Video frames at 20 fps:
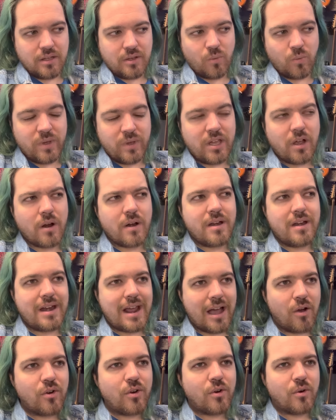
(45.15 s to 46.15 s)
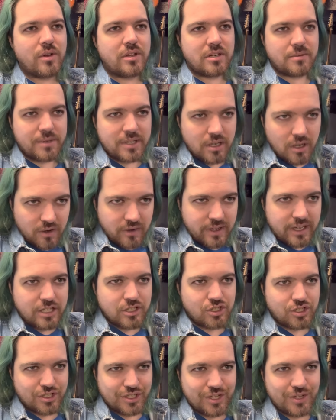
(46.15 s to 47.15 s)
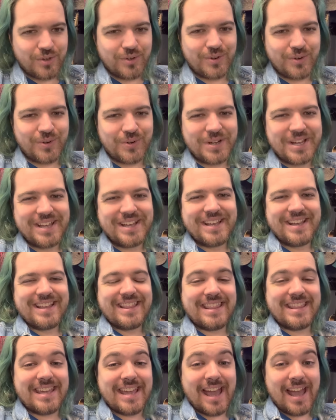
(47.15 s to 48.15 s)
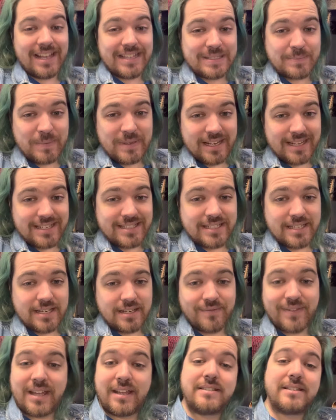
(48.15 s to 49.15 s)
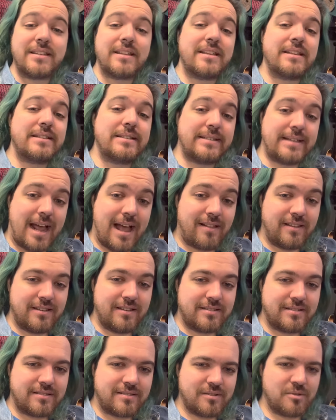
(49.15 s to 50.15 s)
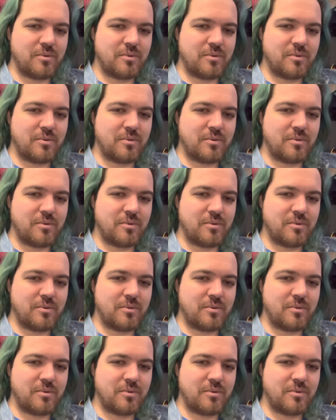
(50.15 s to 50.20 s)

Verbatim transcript: we are now going to be going to the S B nineteen event in Dallas.